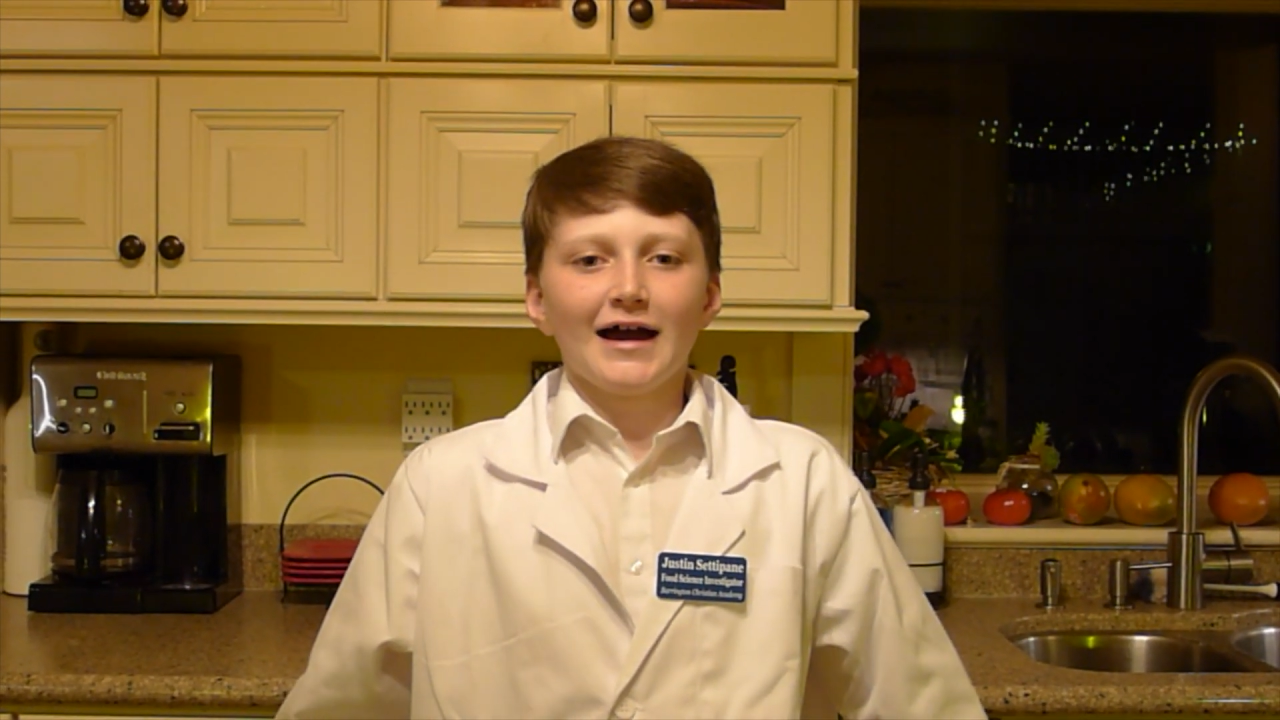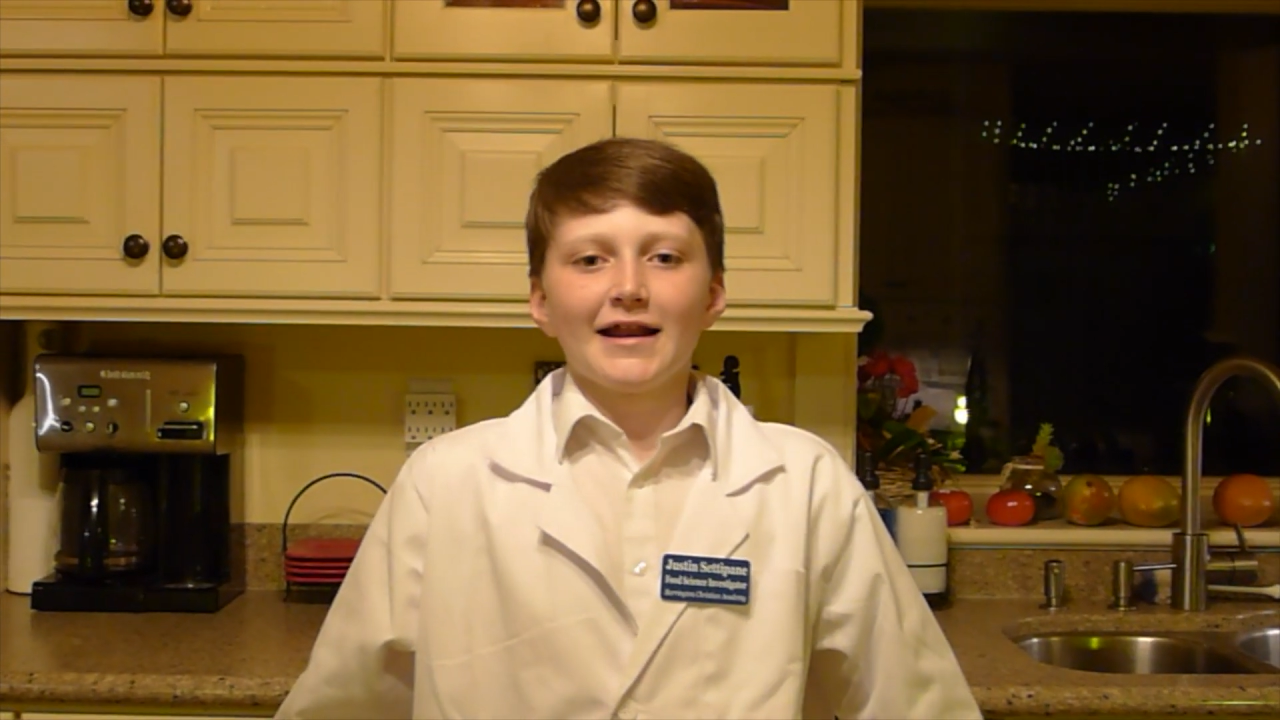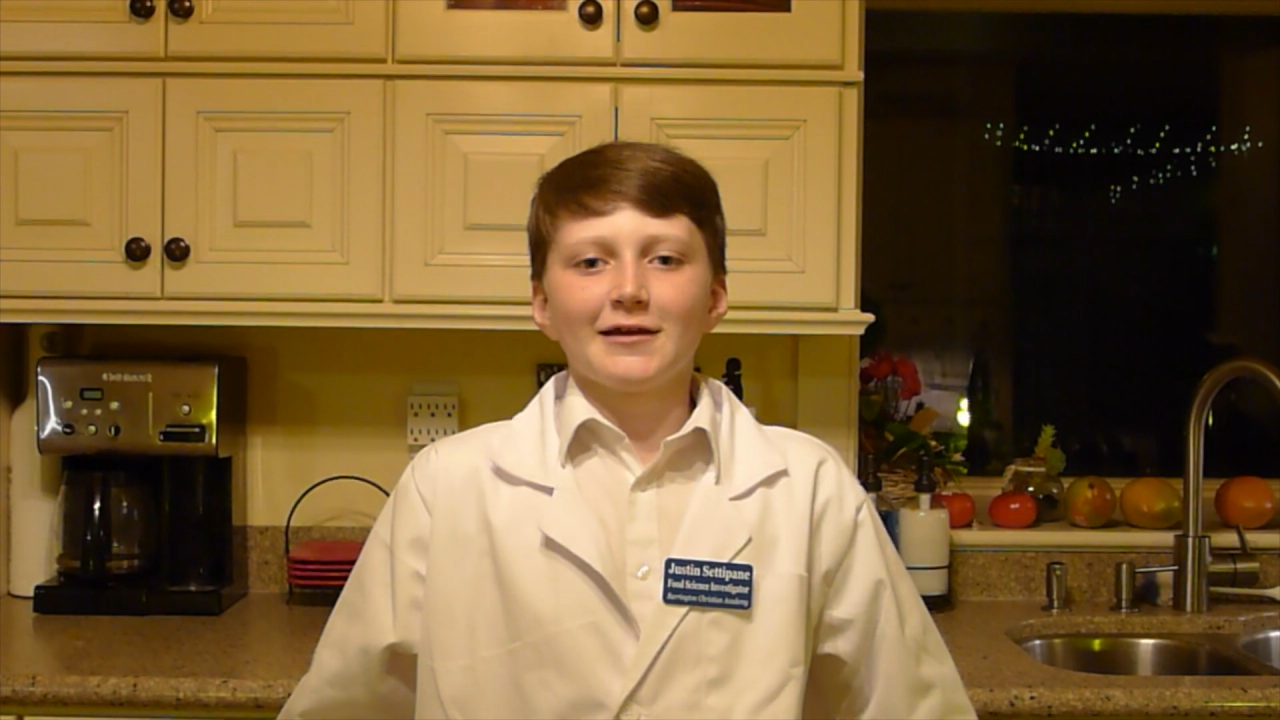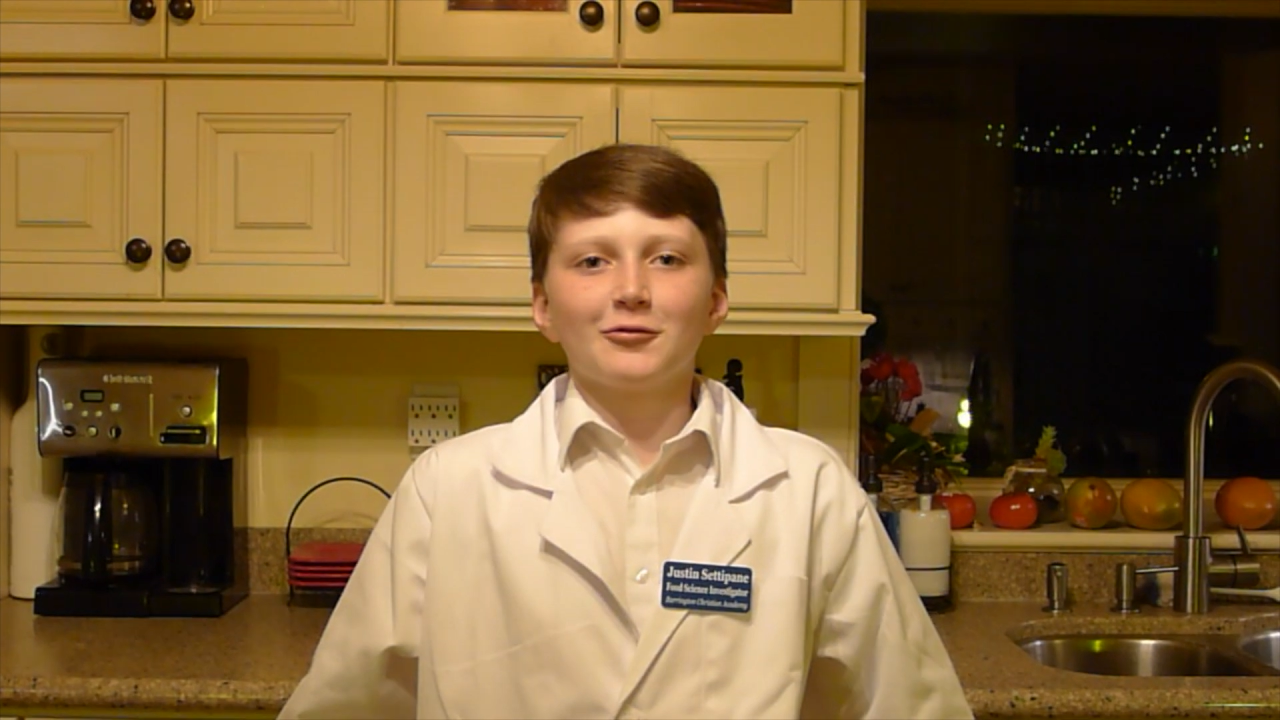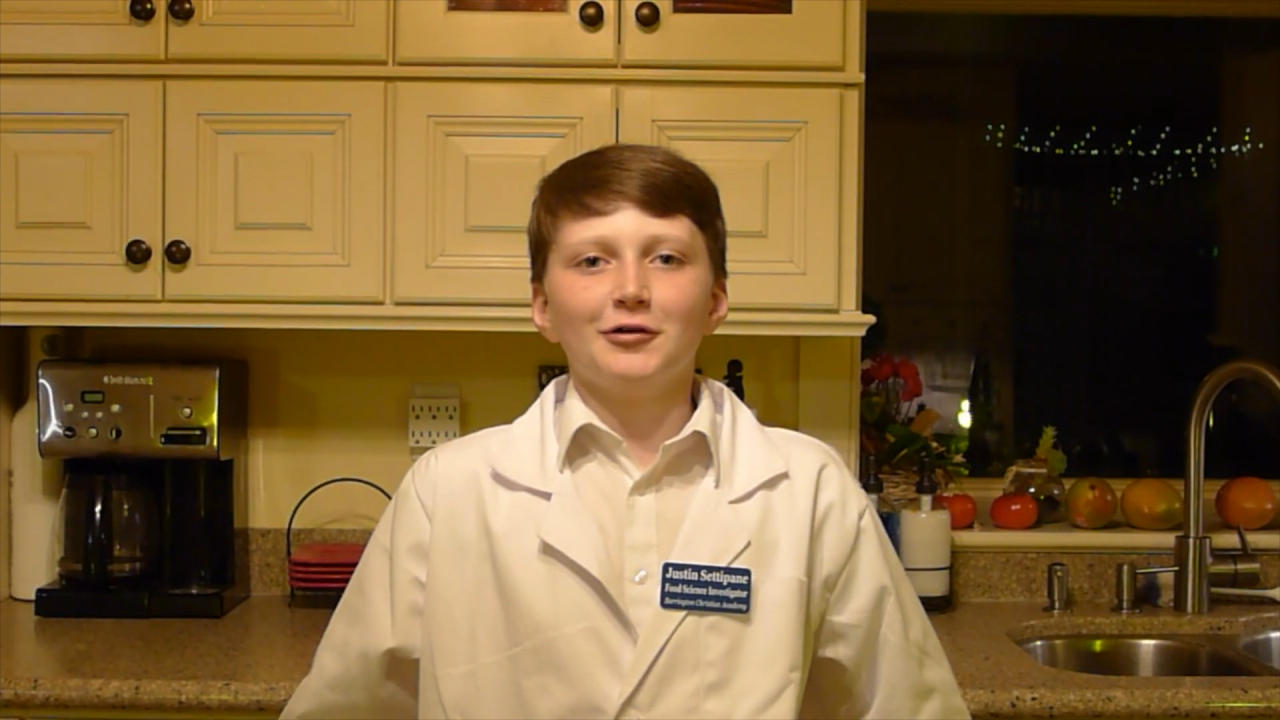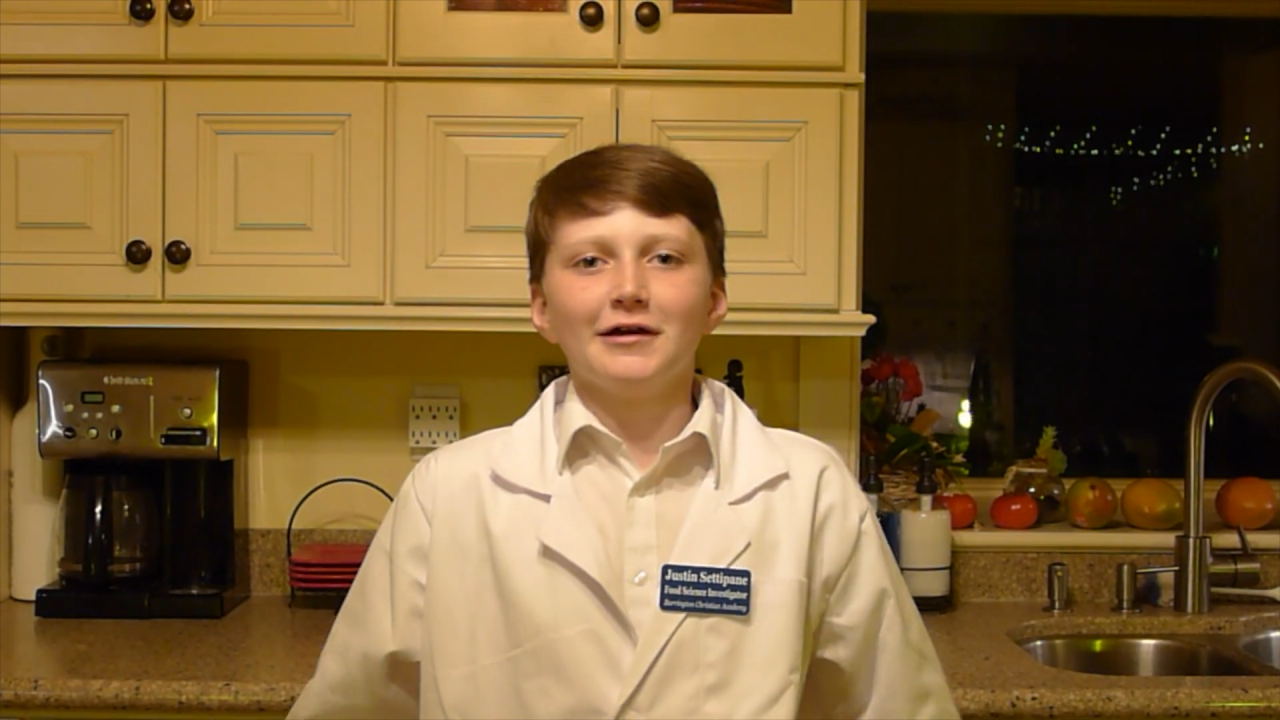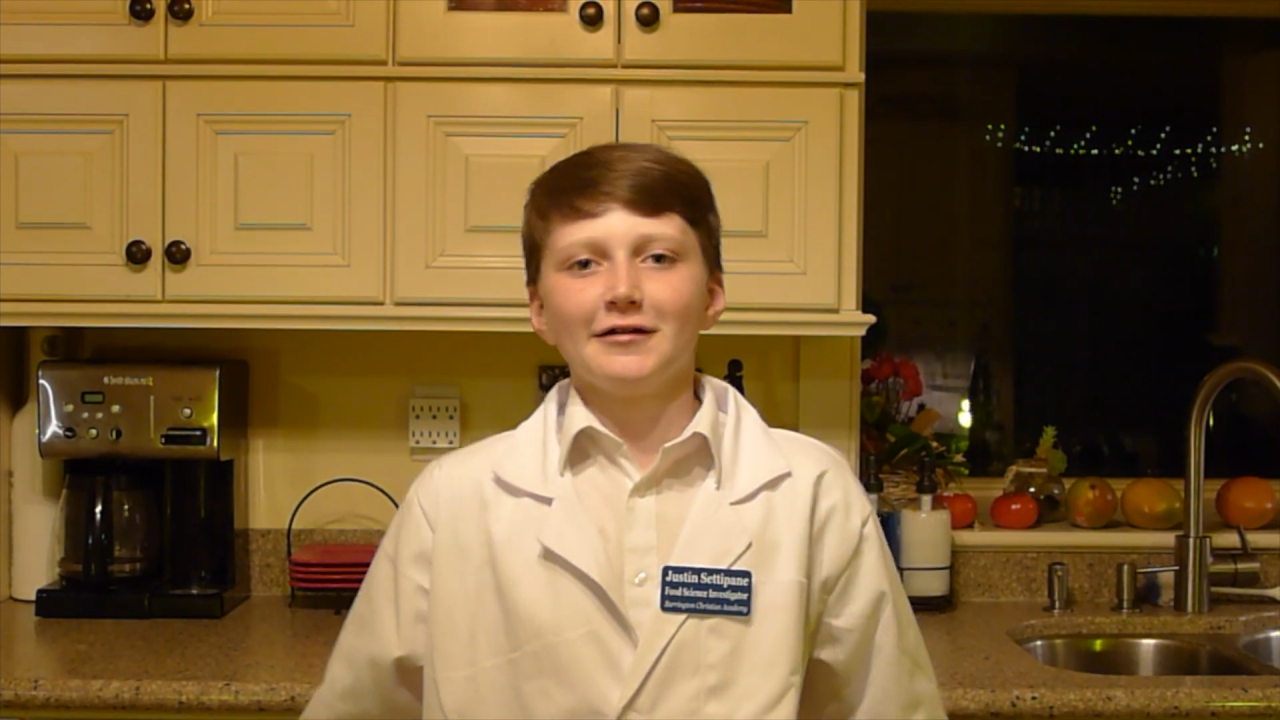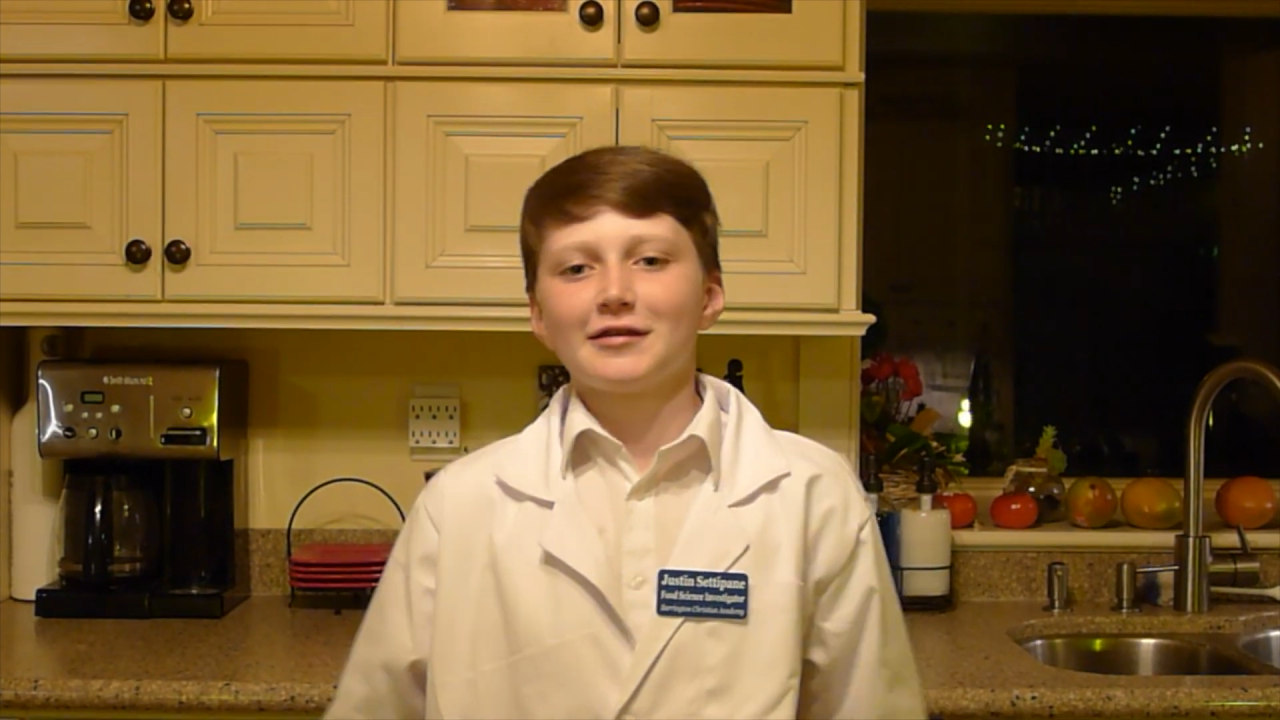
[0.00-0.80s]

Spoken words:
adding oil